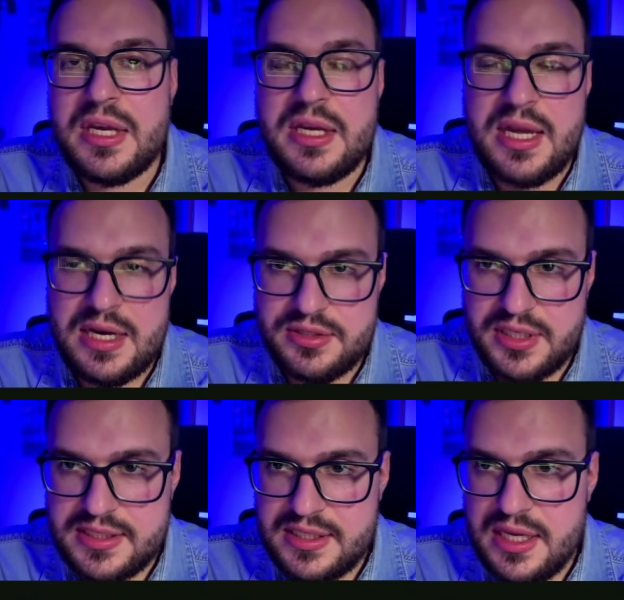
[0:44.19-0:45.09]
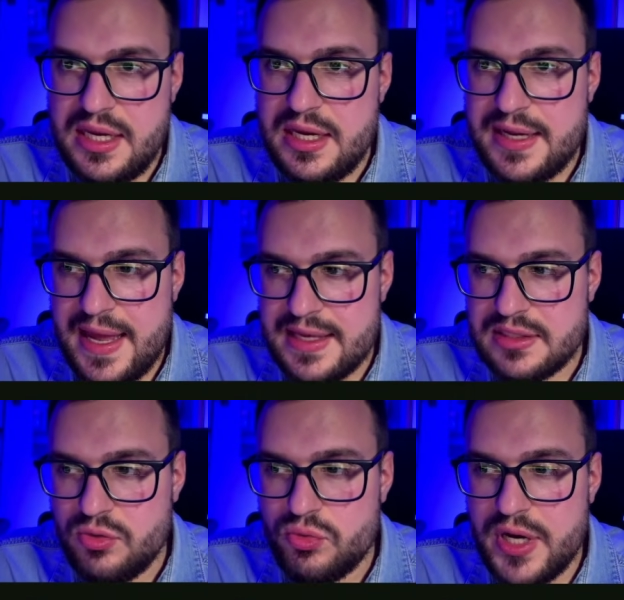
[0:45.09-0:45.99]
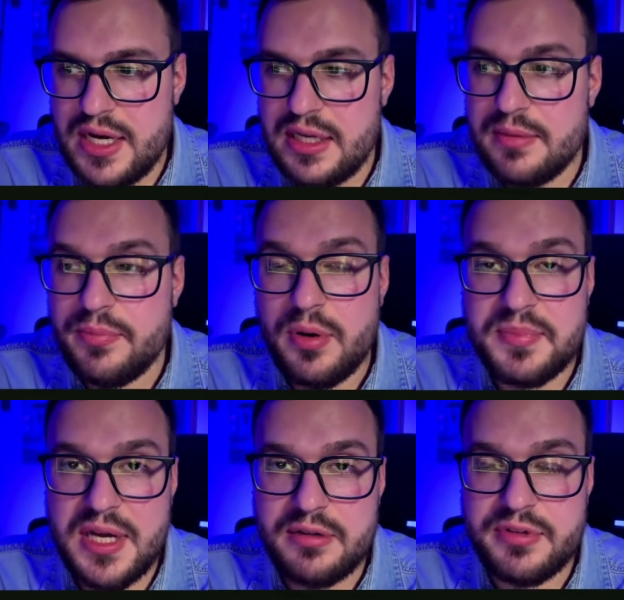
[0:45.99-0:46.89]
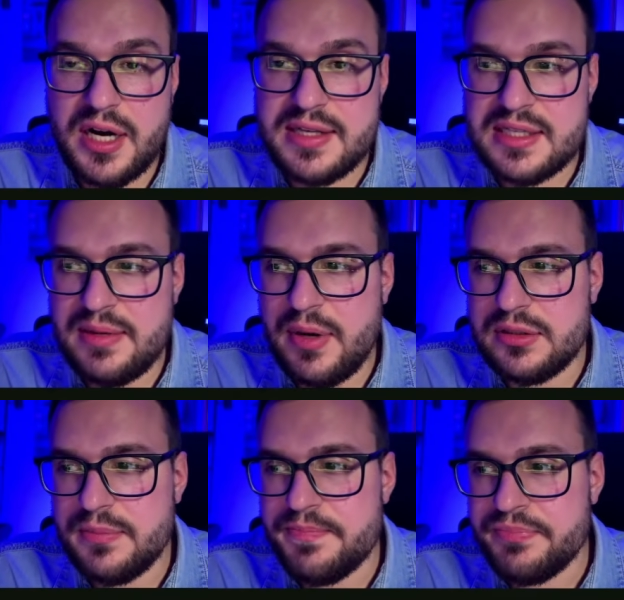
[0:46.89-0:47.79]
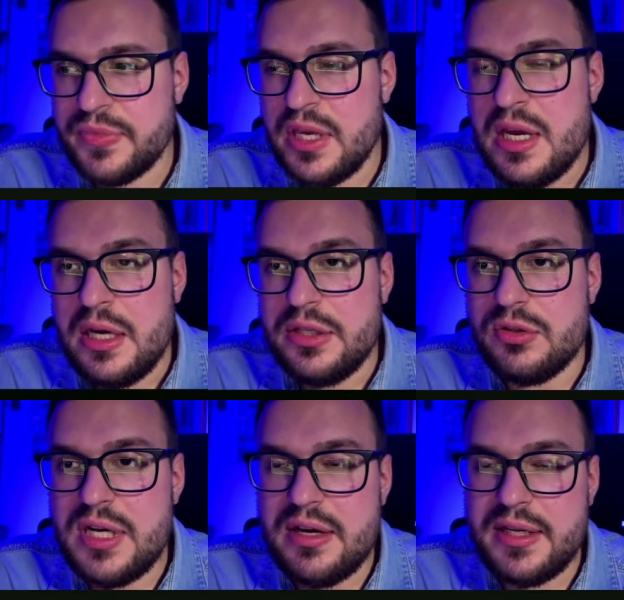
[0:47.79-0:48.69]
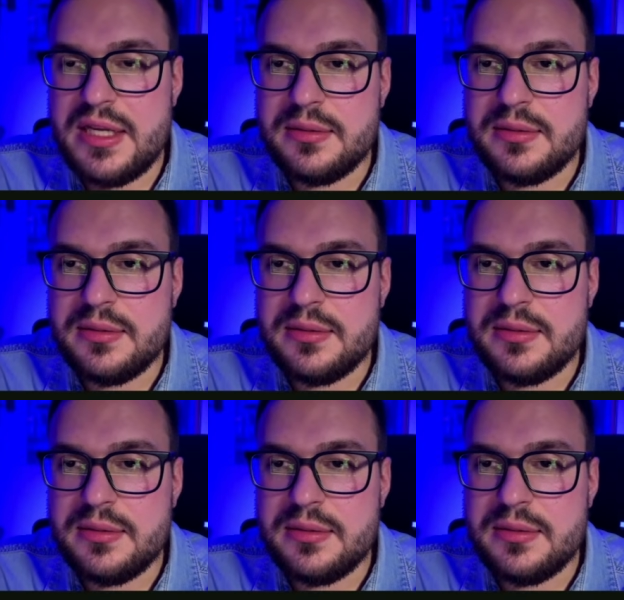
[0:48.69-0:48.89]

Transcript: And as you can see, it has already popped out for us at the bottom. You click on it.